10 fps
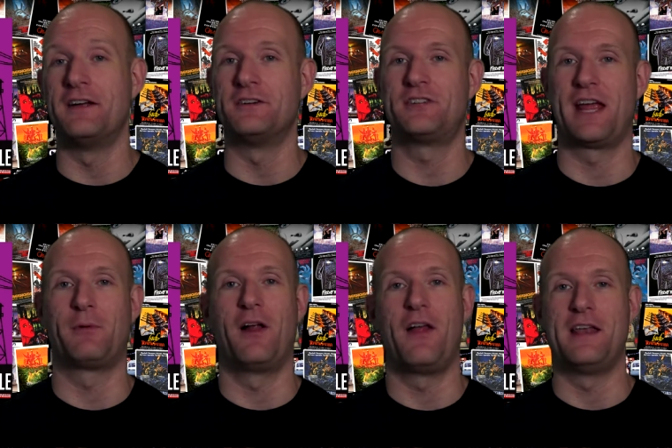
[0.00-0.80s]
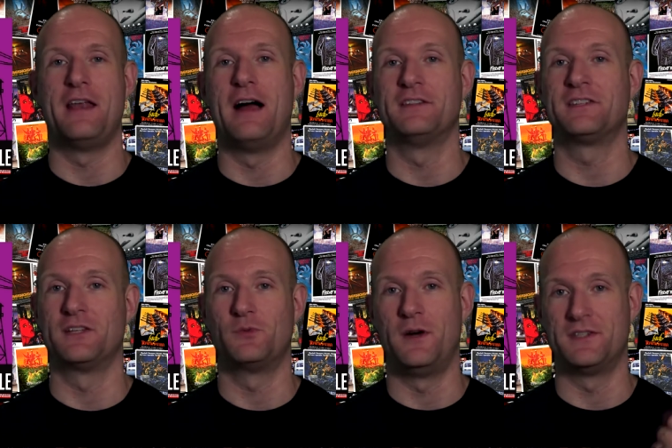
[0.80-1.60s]
understand what all that
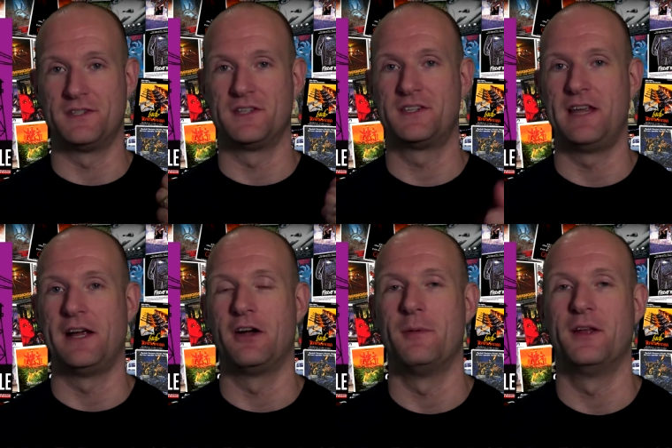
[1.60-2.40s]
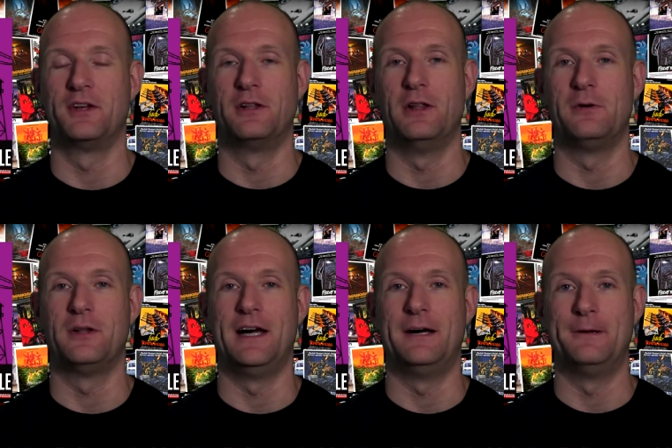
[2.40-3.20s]
nonsense was in the stinger about the glow
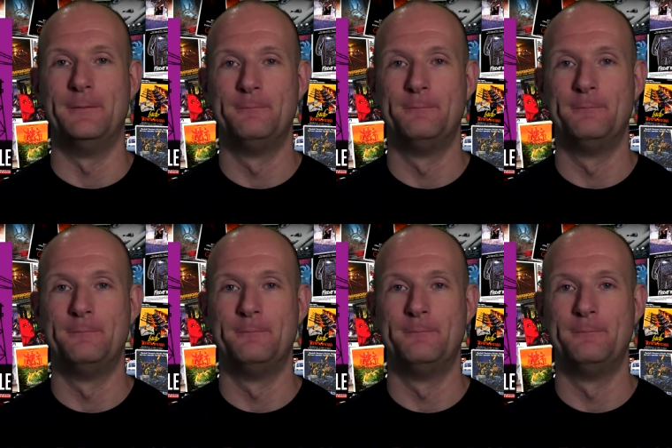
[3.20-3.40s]
cloud.